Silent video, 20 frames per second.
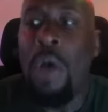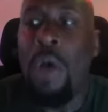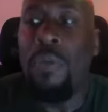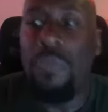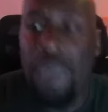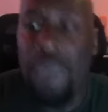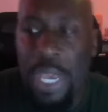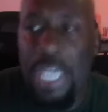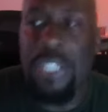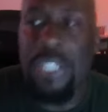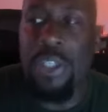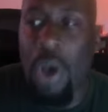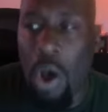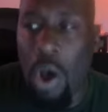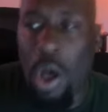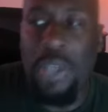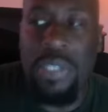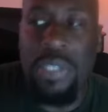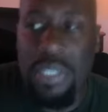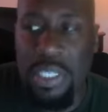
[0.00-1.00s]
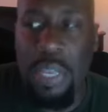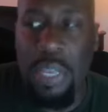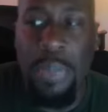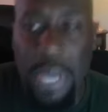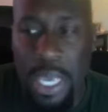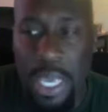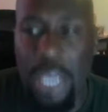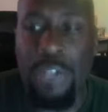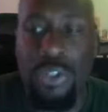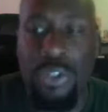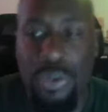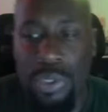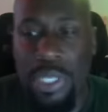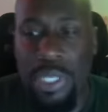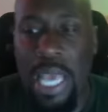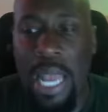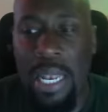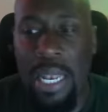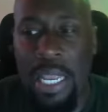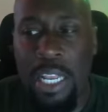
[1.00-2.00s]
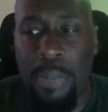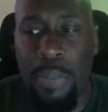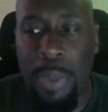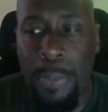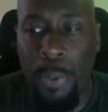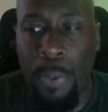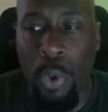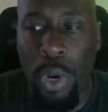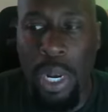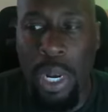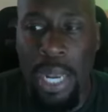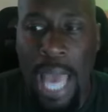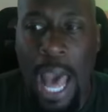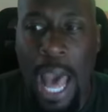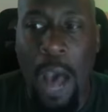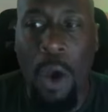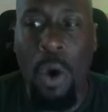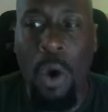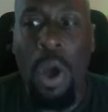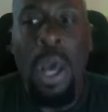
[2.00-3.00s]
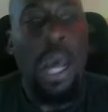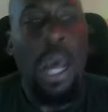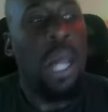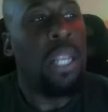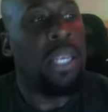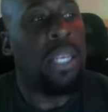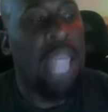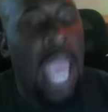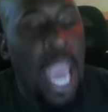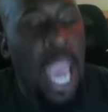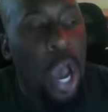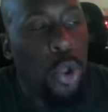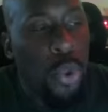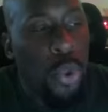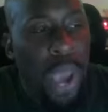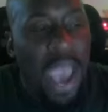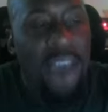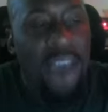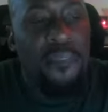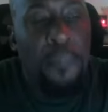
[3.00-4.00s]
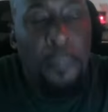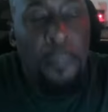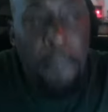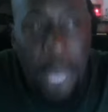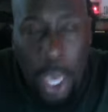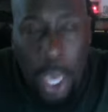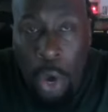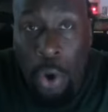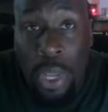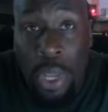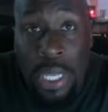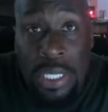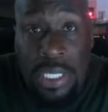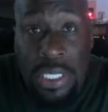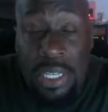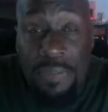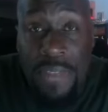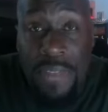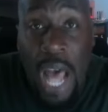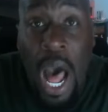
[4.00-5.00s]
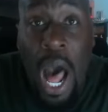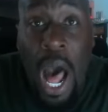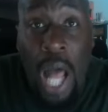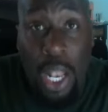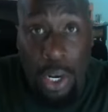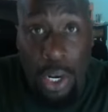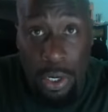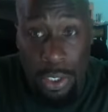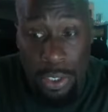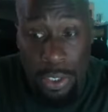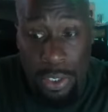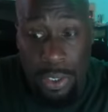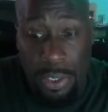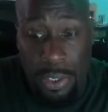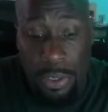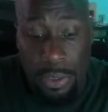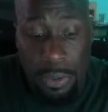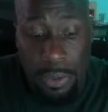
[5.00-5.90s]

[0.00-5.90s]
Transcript: these are all systemic issues that need to be pointed out. Now you have millions of dollars